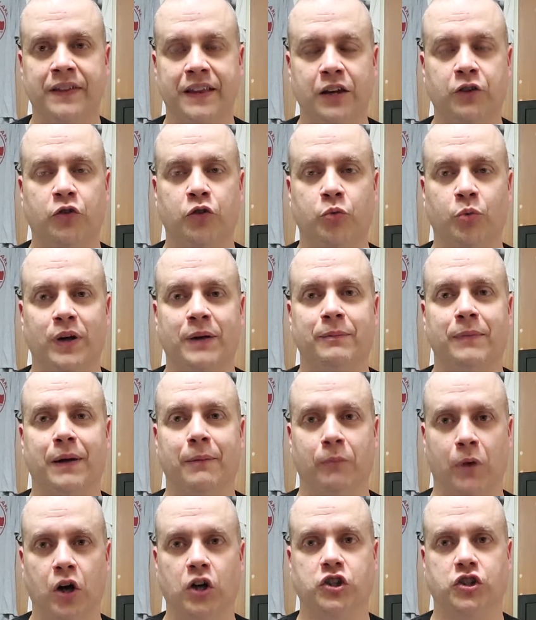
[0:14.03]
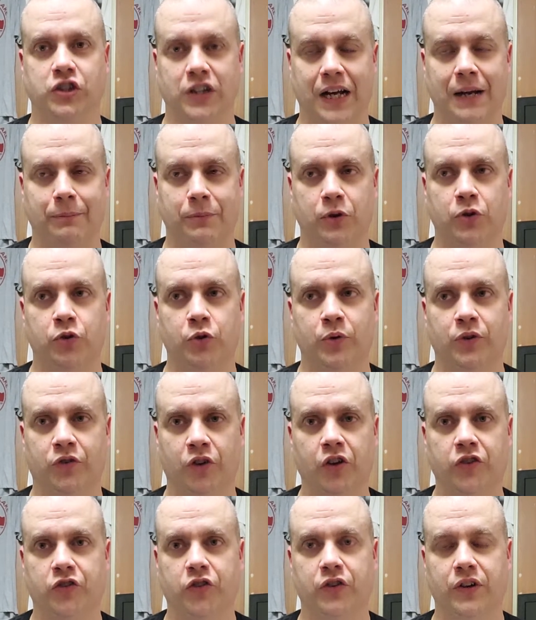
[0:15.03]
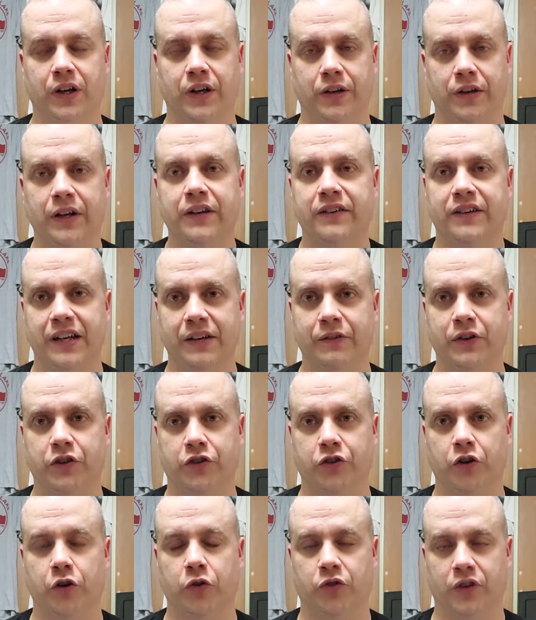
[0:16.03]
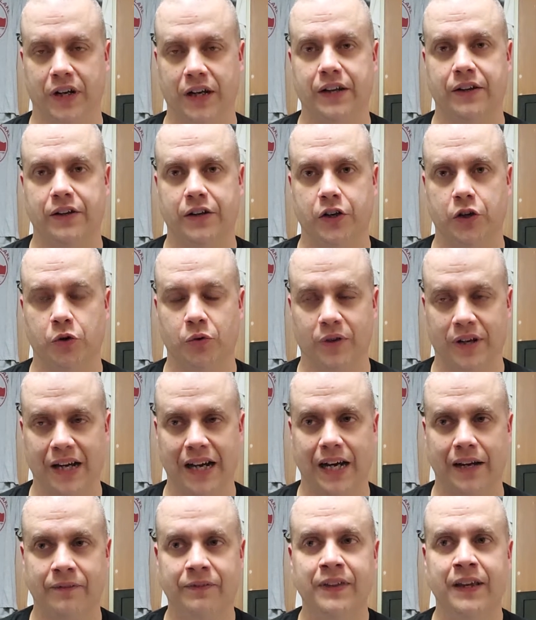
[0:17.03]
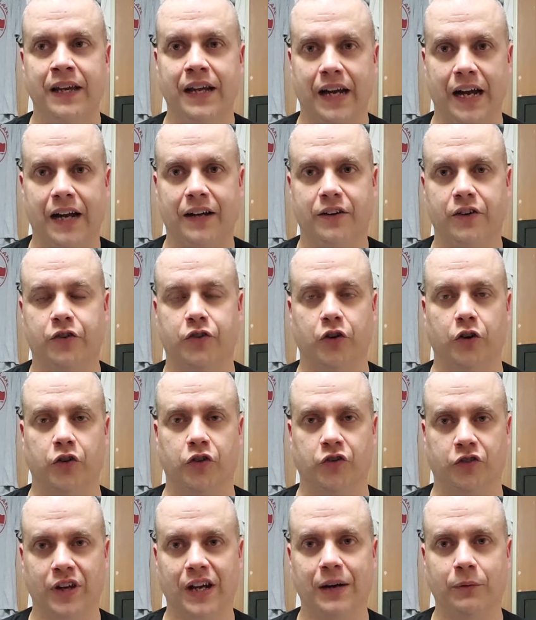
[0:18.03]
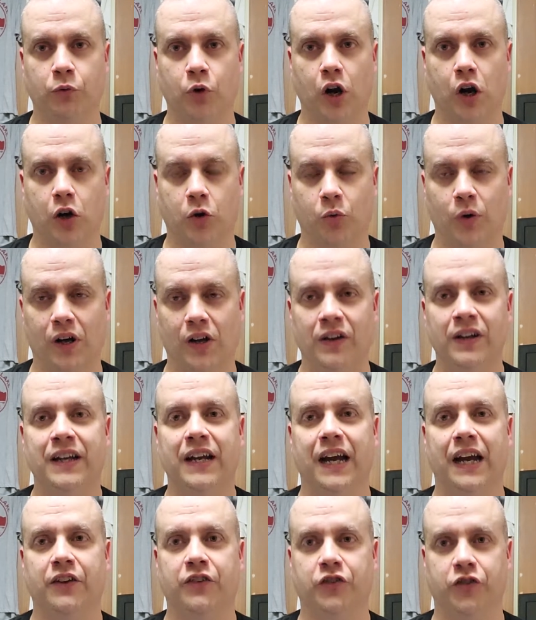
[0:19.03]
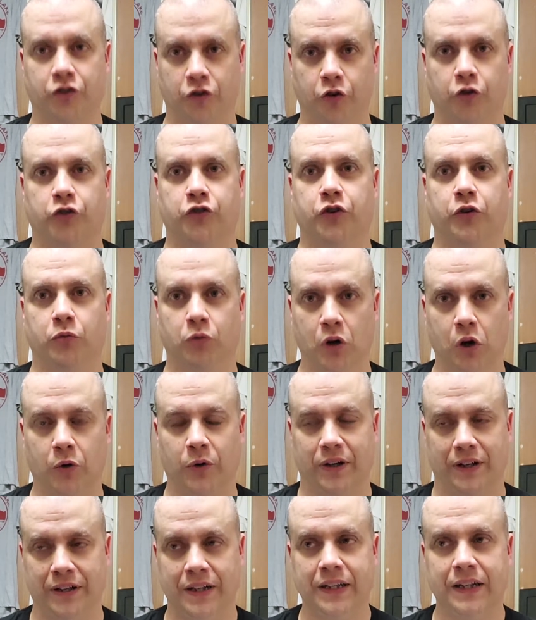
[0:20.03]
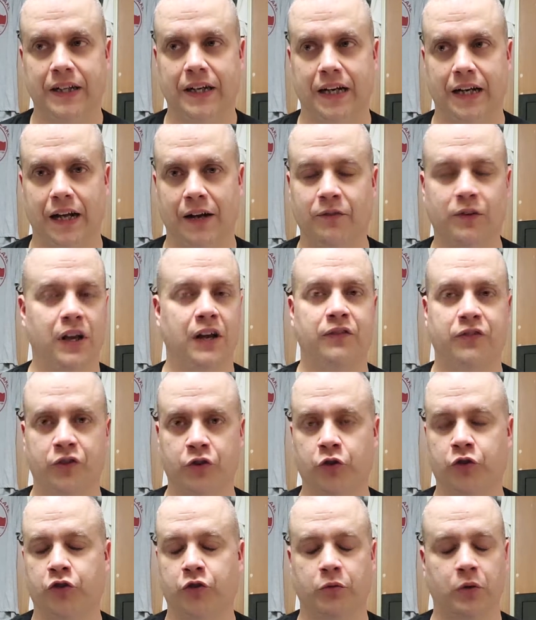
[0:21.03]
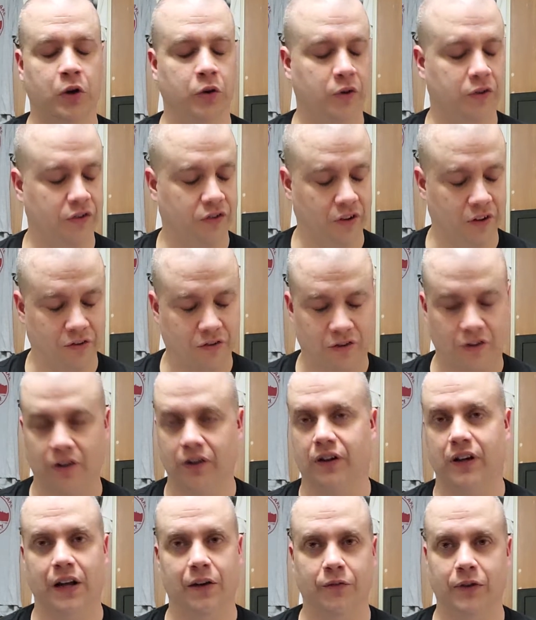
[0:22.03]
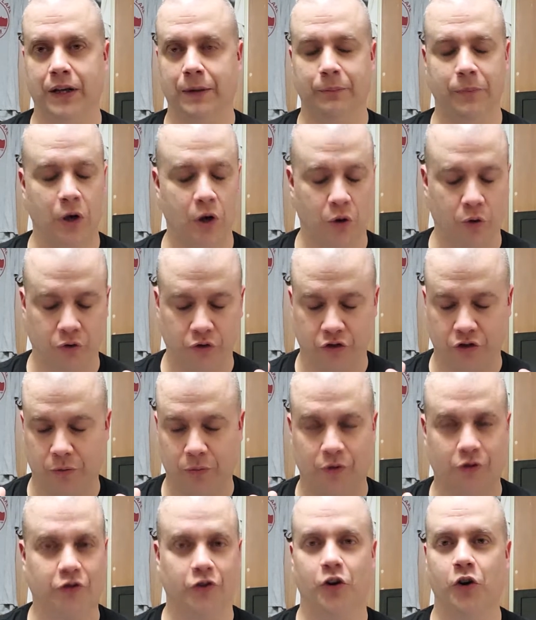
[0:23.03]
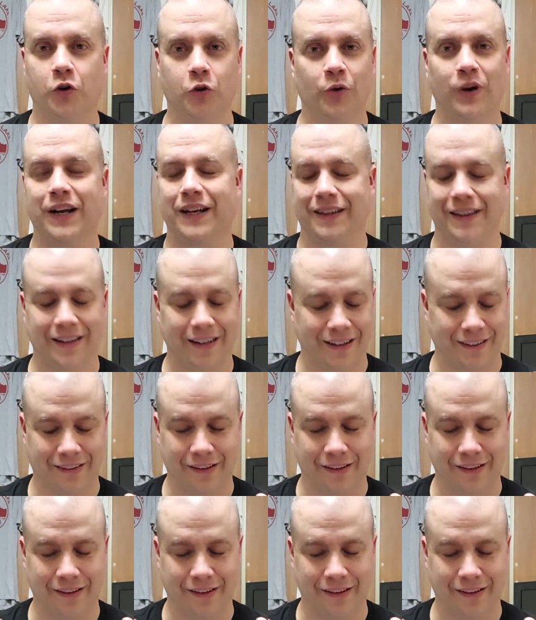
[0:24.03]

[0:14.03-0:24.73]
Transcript: This was written by Mark Chappell, who has also done TV shows in the UK, and it stars Sam Rockwell and Saoirse Ronan. And I've loved Saoirse Ronan since The Lovely Bones. She was so great in that.